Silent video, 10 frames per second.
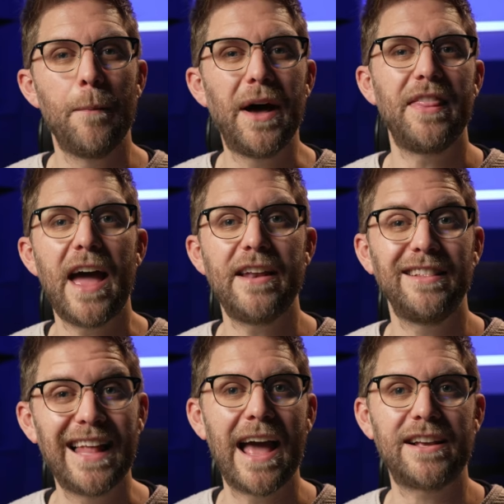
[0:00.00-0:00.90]
but that
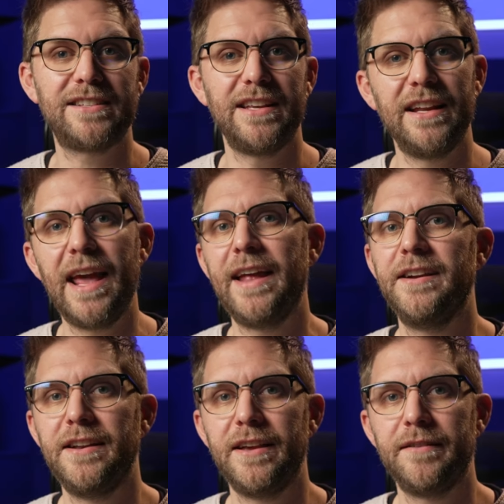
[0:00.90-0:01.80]
lacks in
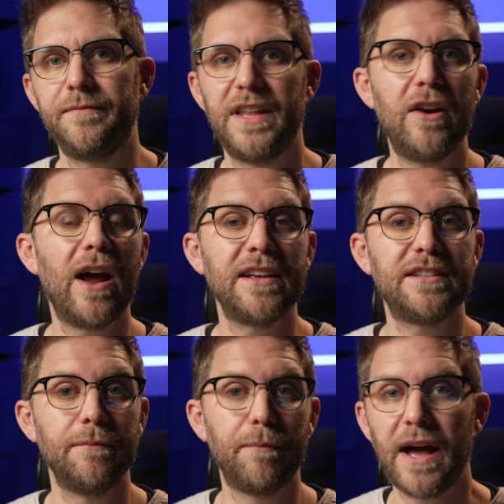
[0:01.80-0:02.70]
editing. There are
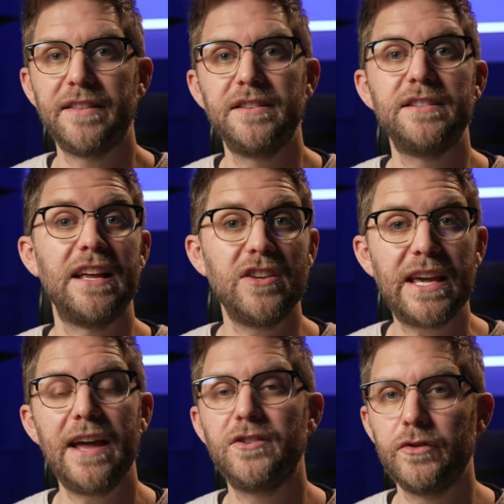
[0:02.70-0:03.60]
some buttons and you can do